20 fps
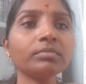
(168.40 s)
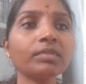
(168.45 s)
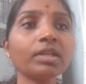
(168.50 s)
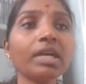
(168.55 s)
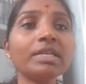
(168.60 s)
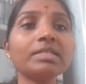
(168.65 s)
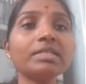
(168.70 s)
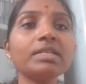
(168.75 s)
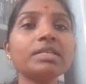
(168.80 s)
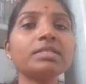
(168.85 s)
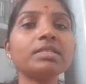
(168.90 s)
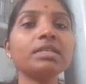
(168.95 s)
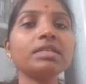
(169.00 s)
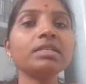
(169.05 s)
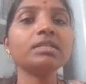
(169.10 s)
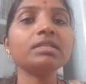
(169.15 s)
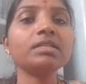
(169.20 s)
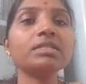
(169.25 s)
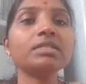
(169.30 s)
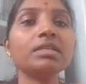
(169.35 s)

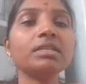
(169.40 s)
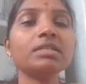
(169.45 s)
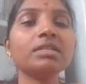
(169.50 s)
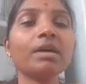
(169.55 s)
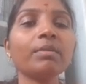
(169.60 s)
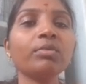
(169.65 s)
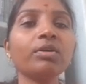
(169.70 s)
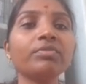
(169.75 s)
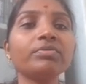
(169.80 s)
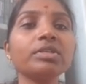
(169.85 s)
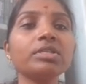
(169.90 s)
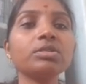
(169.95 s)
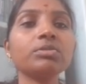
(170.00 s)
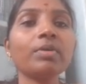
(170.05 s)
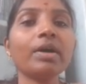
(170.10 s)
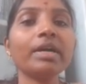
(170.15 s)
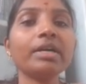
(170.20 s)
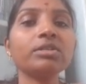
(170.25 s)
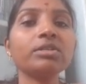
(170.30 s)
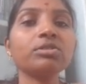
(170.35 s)
SSC is the sum of the
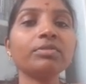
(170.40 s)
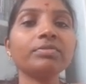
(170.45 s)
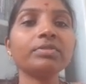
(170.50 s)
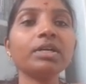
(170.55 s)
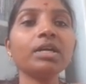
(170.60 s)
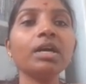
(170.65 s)
squares of